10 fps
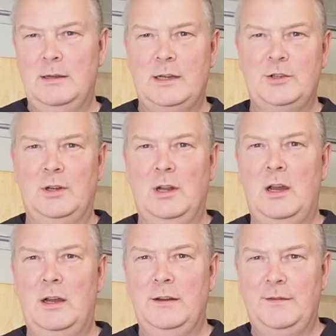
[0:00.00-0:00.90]
national
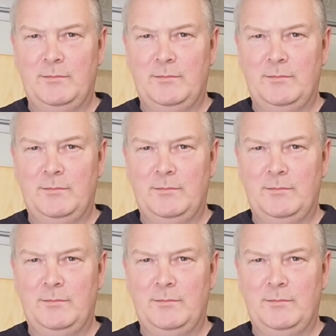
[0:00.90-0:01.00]
hive,